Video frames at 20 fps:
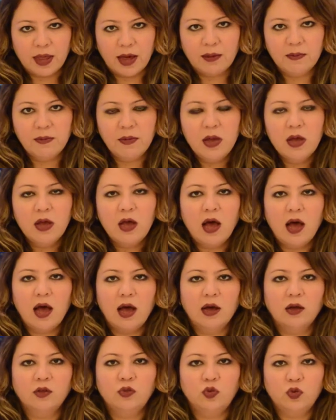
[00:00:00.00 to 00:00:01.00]
them
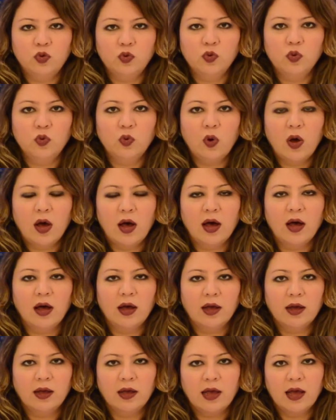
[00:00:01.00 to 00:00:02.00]
to
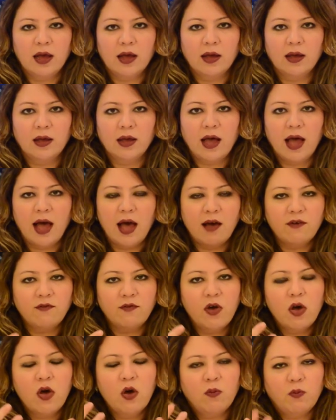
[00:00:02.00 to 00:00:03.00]

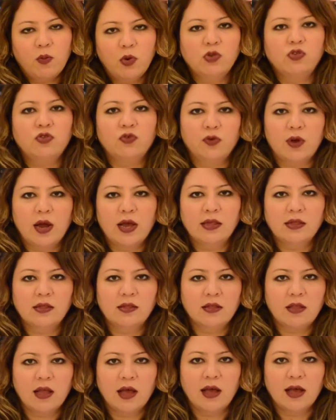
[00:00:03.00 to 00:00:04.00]
have
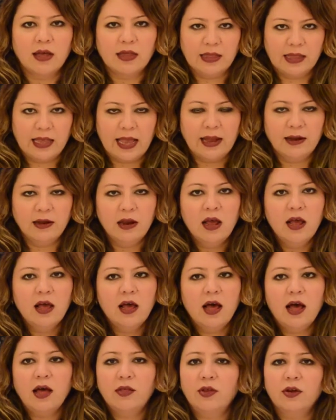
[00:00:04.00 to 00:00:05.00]
moisturized skin.
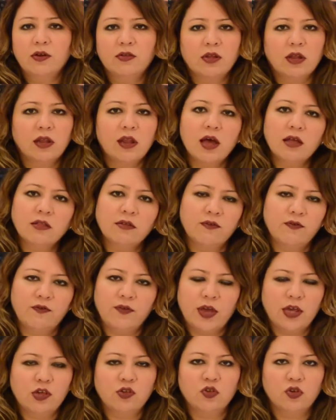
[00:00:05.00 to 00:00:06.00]
There's a lot of
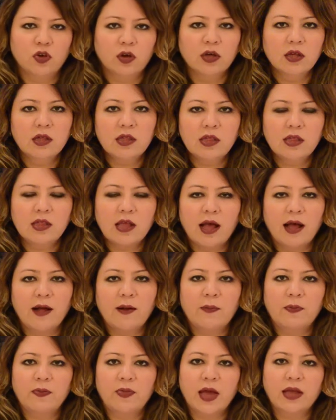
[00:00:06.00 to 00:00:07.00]
facials
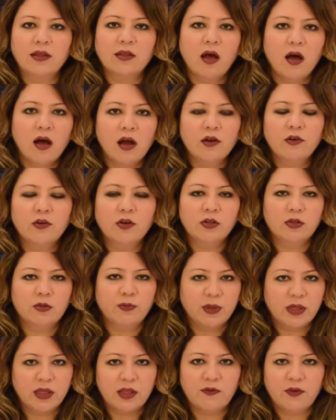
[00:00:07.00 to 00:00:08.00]
that are
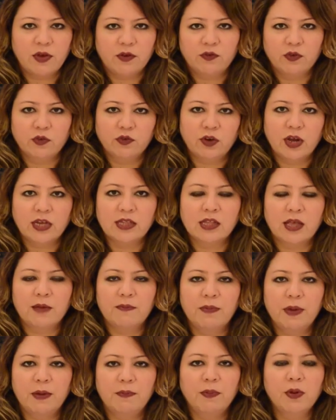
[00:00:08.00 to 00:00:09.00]
specific for dry
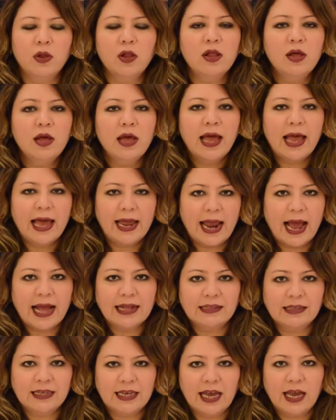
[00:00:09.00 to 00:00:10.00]
skin people and
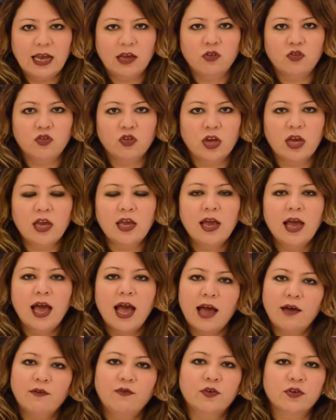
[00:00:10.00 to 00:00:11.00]
anti-aging
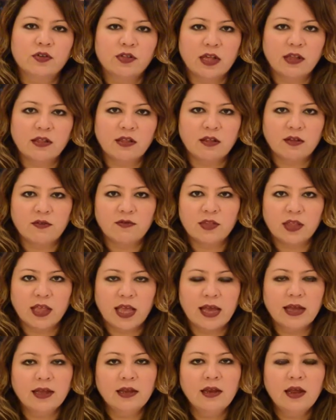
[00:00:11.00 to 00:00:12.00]
and for sensitive
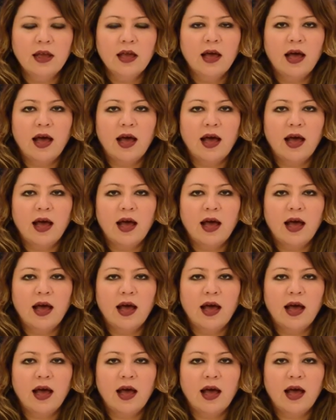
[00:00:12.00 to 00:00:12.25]
skin.